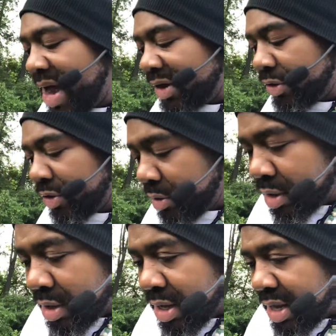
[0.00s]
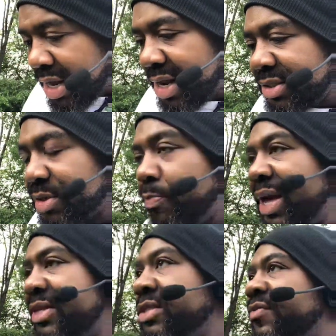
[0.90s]
reminder. And that's the
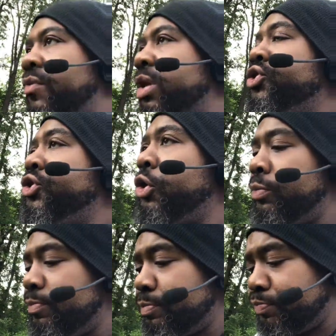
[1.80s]
basis of our show.